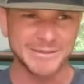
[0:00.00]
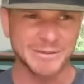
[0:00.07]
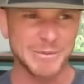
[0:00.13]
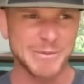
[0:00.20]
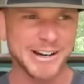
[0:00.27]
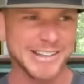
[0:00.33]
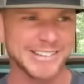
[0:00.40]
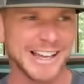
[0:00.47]
And my
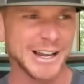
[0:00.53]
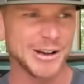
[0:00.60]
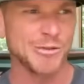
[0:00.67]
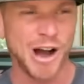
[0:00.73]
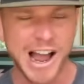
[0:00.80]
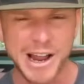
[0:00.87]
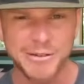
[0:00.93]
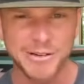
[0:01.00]
buddy's like,
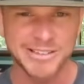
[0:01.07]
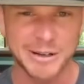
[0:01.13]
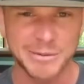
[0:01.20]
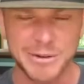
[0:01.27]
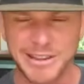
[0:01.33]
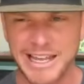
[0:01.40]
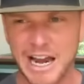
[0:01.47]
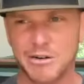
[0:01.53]
why? What's
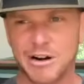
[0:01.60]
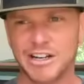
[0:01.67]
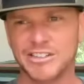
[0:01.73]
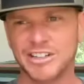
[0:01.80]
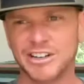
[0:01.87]
up with that range?